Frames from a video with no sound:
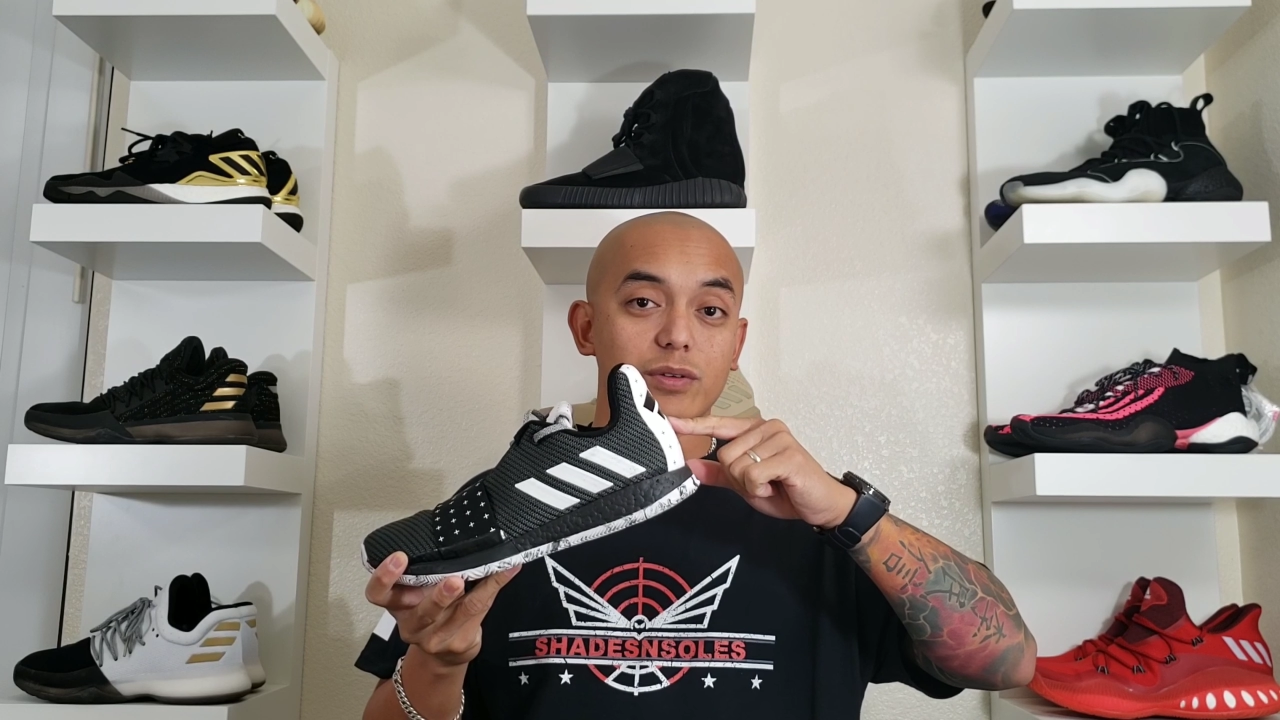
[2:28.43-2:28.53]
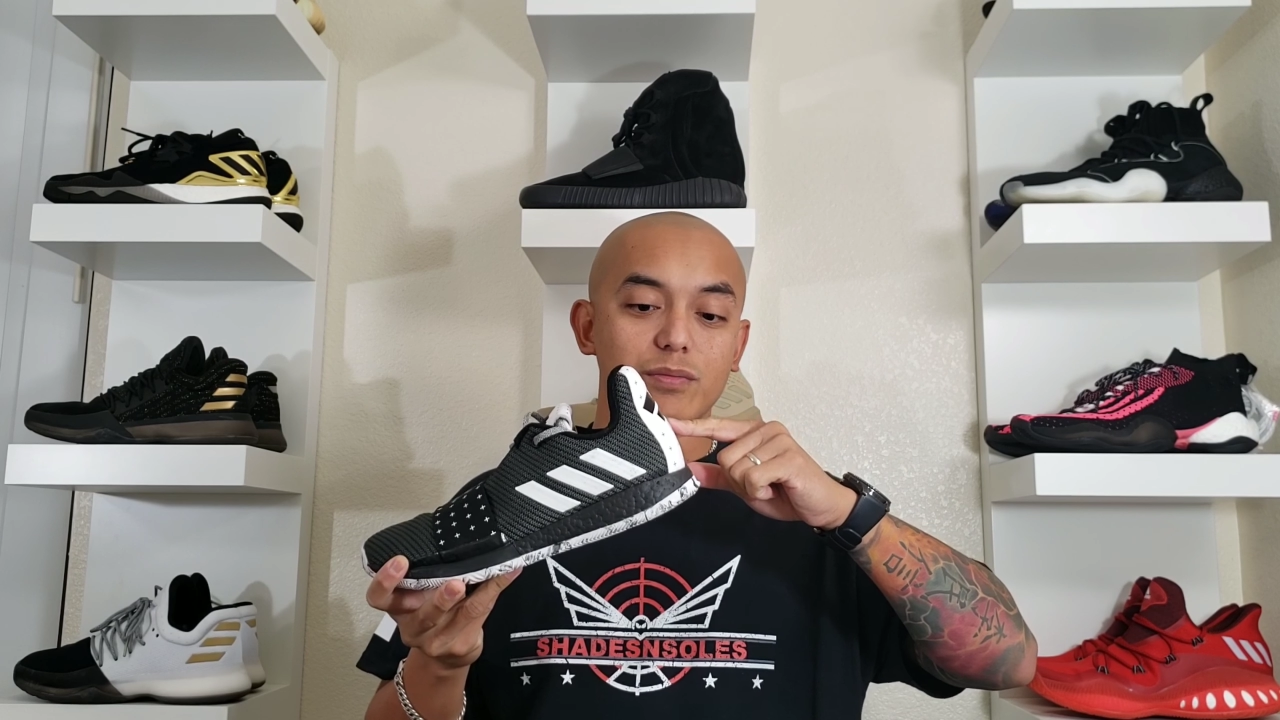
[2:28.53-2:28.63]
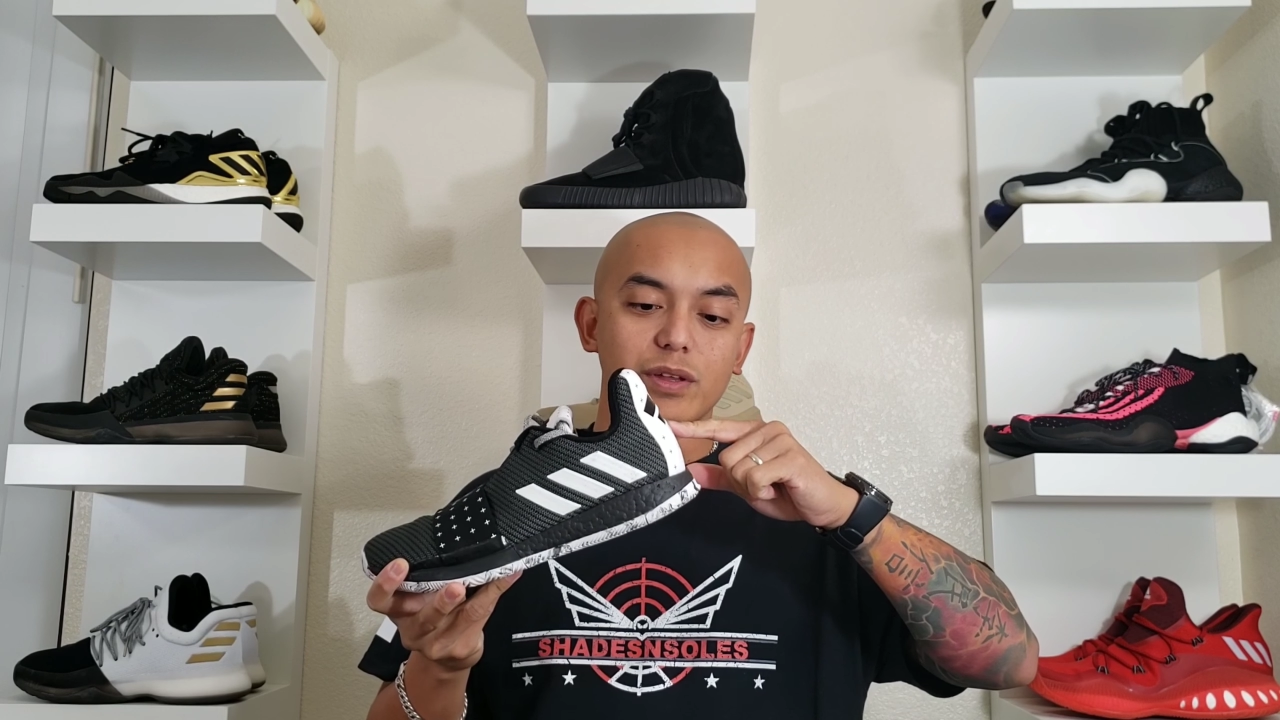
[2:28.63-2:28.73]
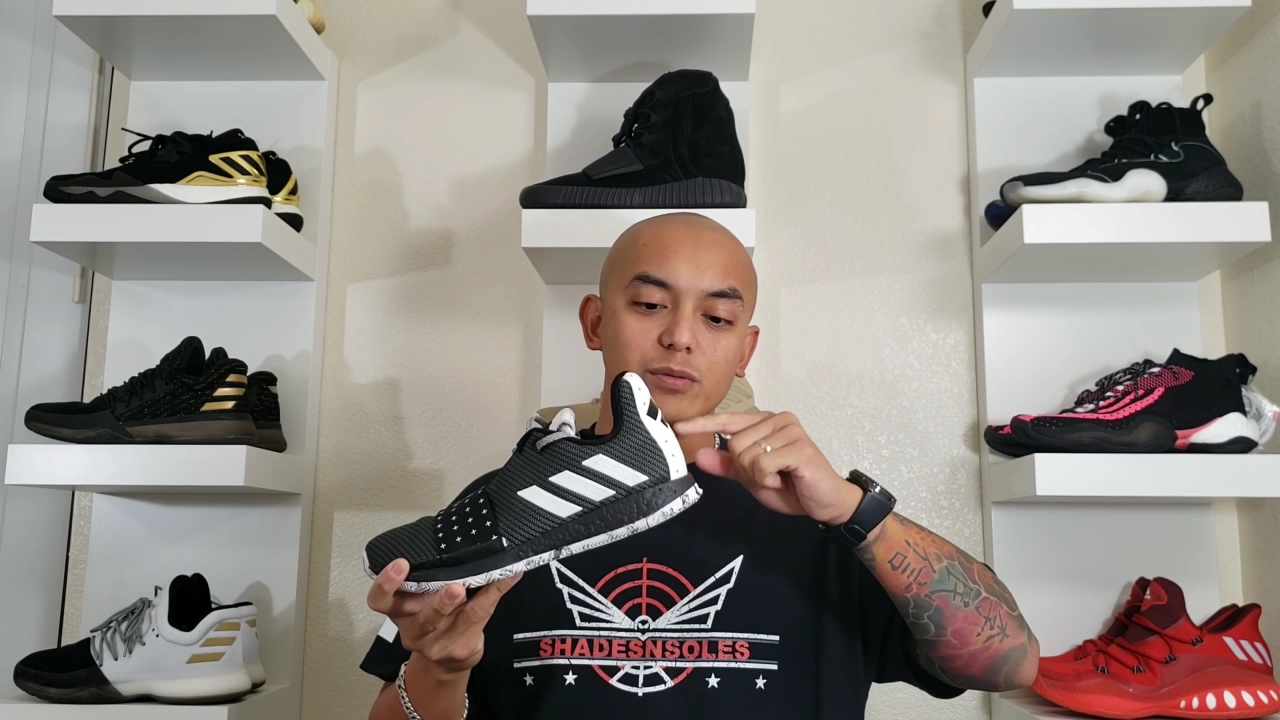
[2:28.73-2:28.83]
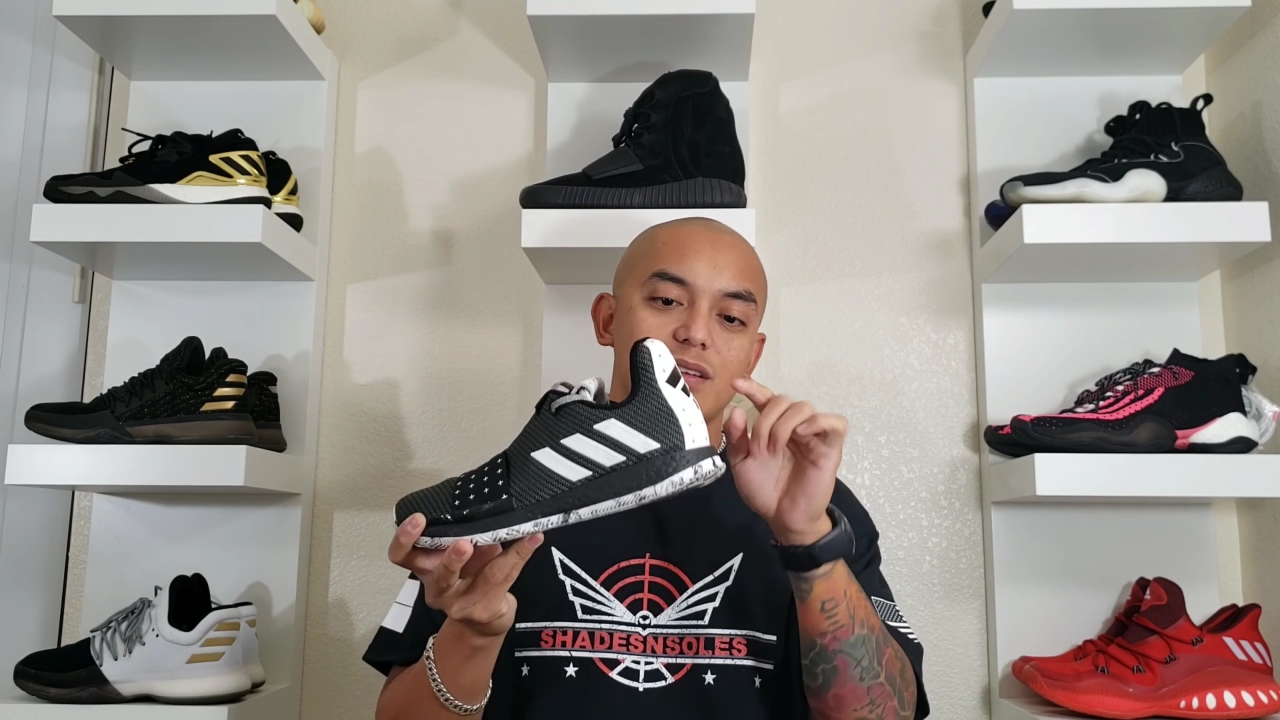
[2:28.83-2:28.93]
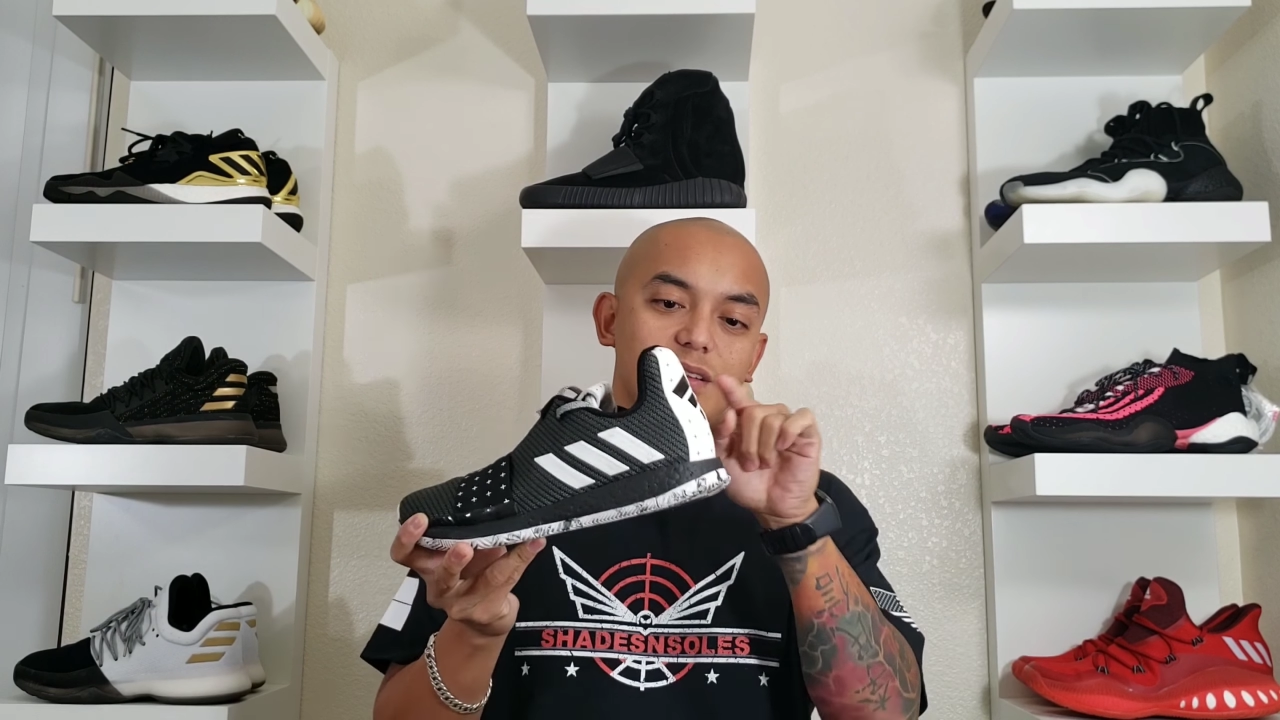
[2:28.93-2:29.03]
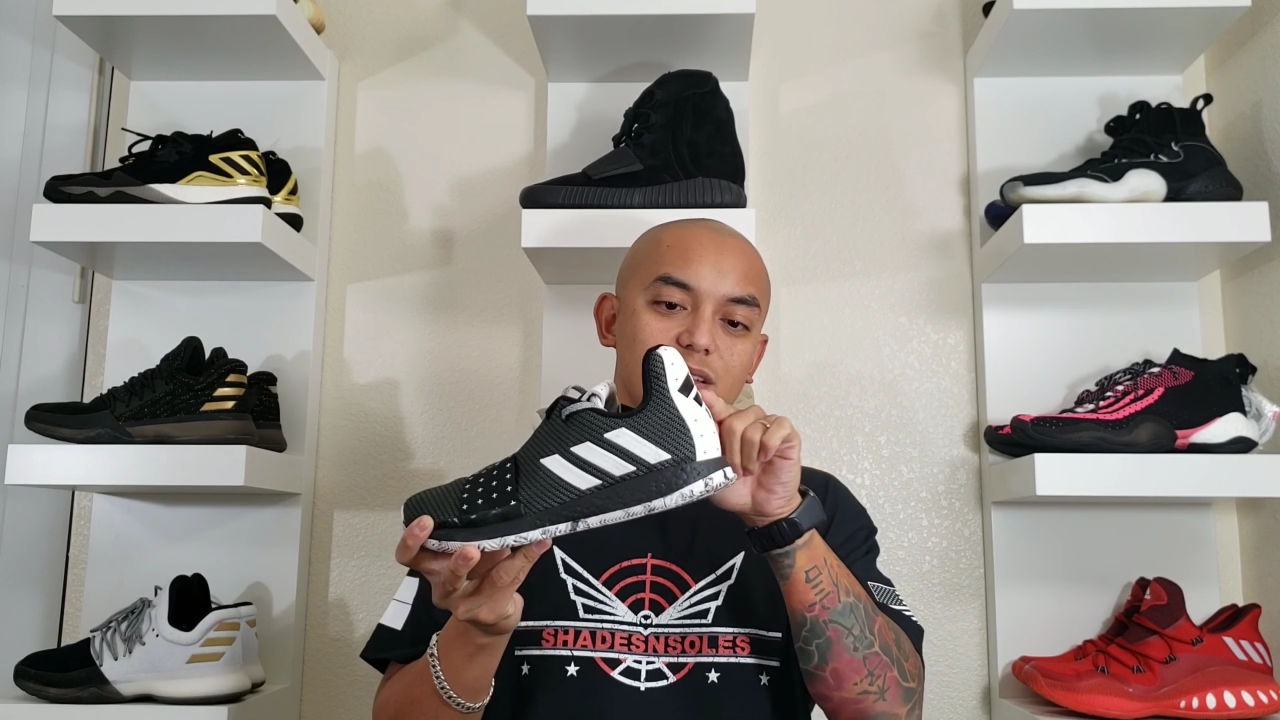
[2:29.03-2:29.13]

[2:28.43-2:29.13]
minimal.